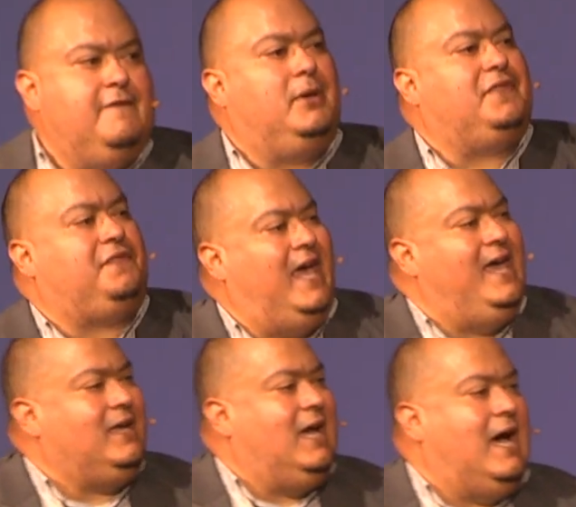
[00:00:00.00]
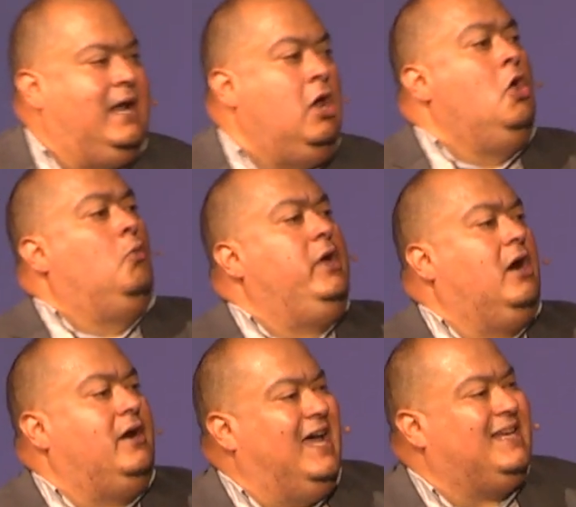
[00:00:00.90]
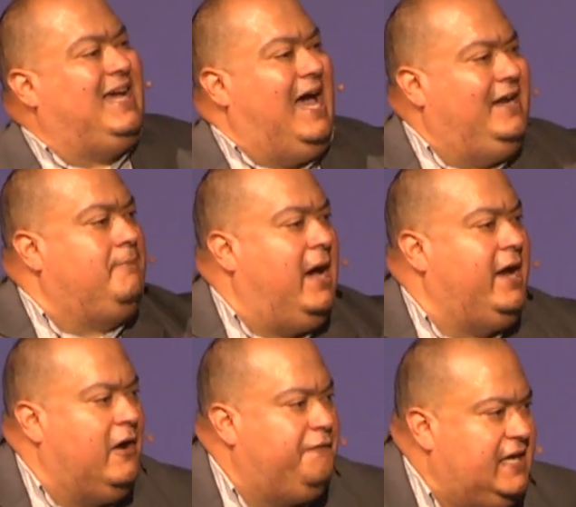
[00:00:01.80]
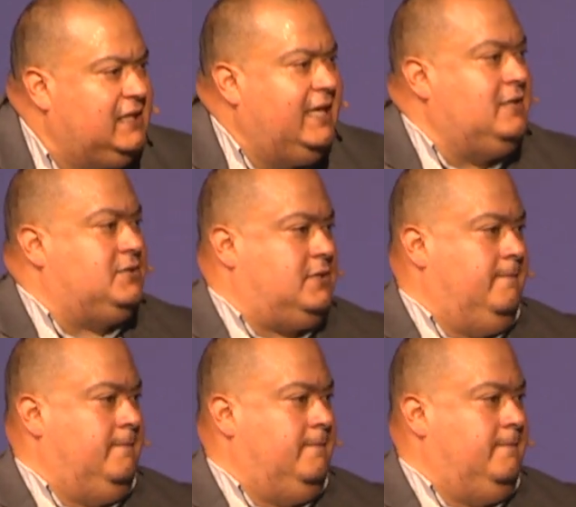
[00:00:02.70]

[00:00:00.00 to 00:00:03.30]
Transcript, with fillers: but thank God we are not guided by our feelings.